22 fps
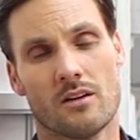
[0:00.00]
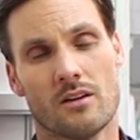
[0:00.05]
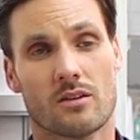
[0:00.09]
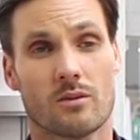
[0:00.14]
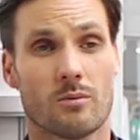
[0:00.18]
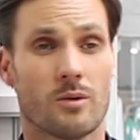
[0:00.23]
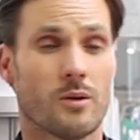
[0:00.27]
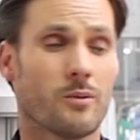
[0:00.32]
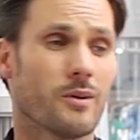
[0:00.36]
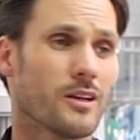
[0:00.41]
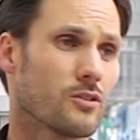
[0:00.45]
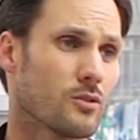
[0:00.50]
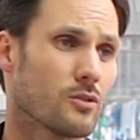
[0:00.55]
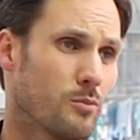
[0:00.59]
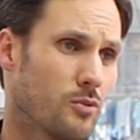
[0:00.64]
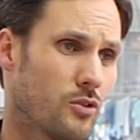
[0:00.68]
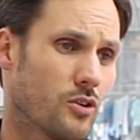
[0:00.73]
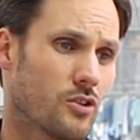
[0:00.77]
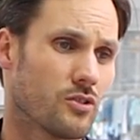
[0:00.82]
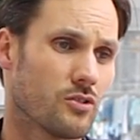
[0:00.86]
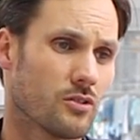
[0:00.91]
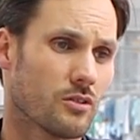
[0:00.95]
So we went to
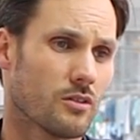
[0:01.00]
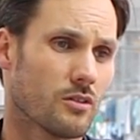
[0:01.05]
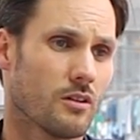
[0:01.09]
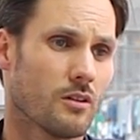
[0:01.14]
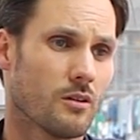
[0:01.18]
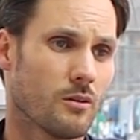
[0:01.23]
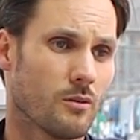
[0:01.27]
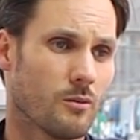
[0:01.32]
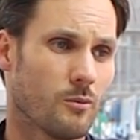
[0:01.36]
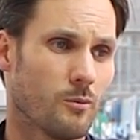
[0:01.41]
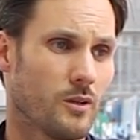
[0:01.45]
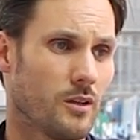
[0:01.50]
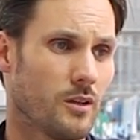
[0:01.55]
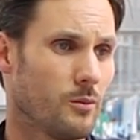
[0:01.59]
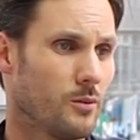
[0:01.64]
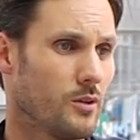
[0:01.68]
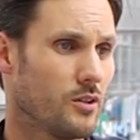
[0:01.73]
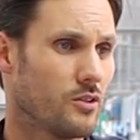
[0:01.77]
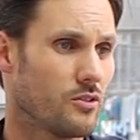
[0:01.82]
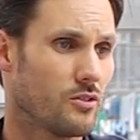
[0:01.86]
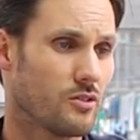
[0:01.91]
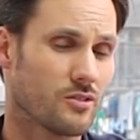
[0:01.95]
Portugal. We